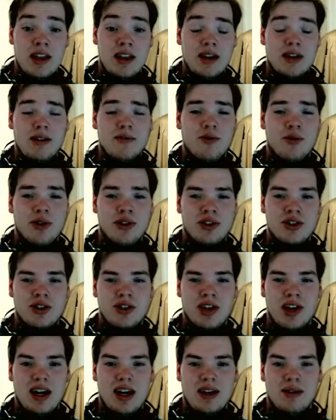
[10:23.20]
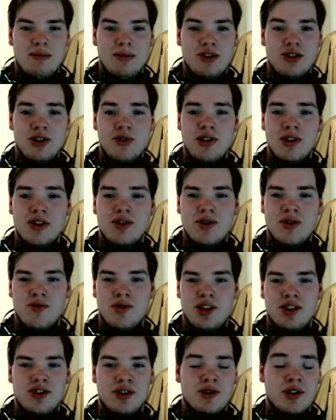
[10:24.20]
Of course, in Generation
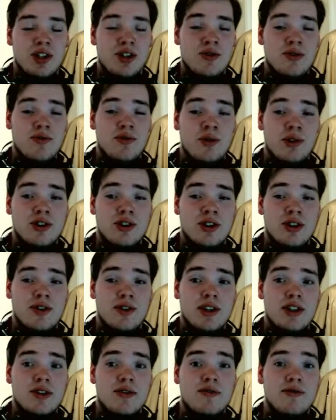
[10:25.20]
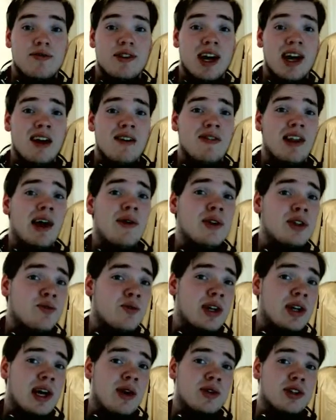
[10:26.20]
3, Generation 4, and Generation 5, that was
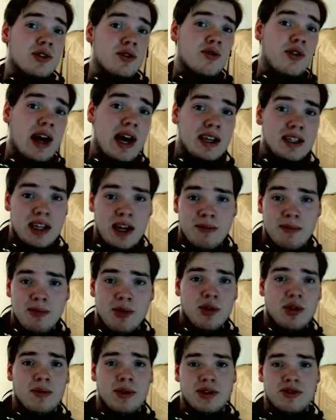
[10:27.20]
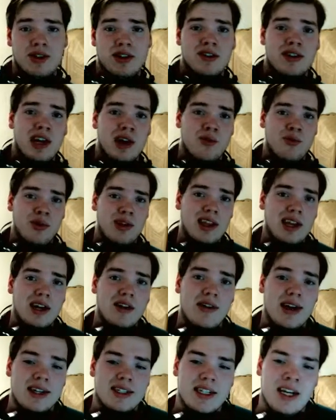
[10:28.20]
when I was a Grass-type Pokemon trainer. I really like
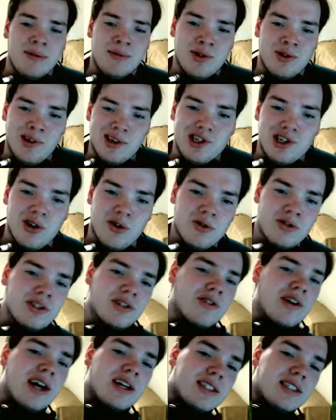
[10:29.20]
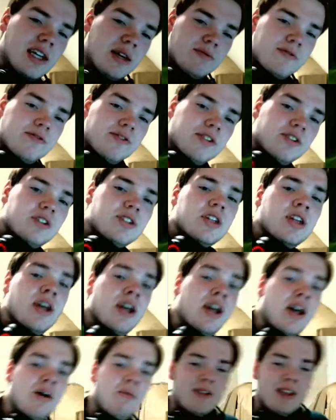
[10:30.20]
Grass-type, so I chose the Grass-type first.
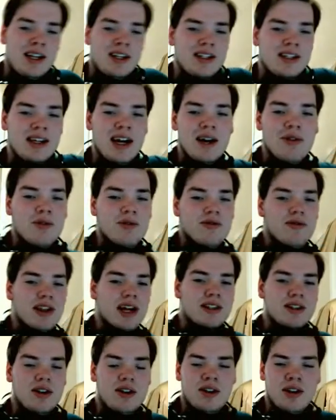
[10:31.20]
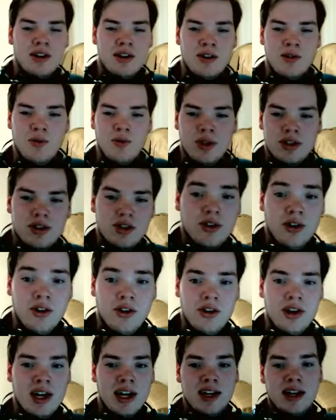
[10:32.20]
But that did not reflect on what
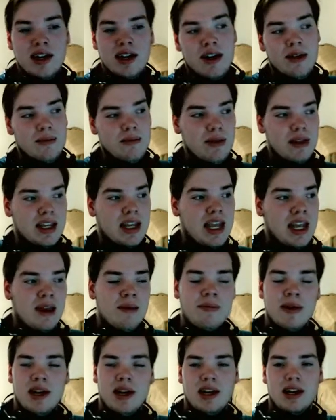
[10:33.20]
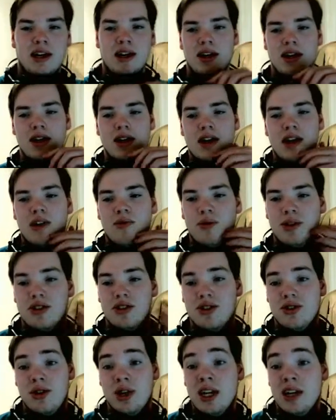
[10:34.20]
starter I ended up keeping, and what
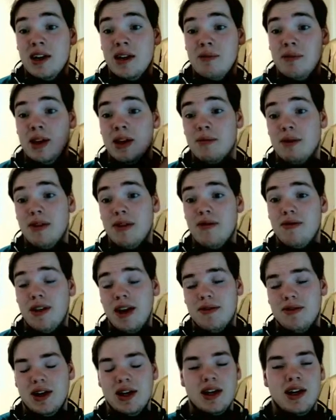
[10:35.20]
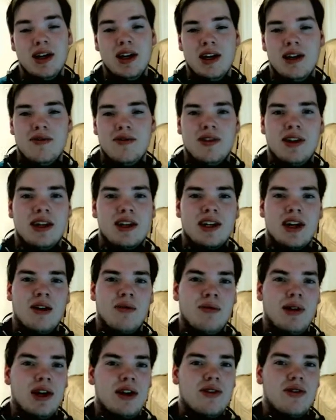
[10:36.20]
starter ended up being my favorite for the entire
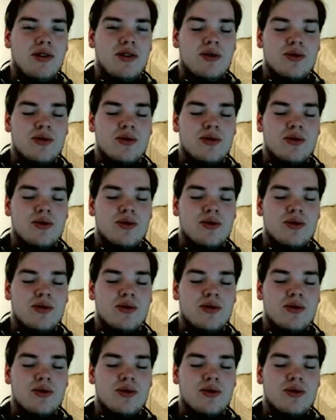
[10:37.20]
playthrough.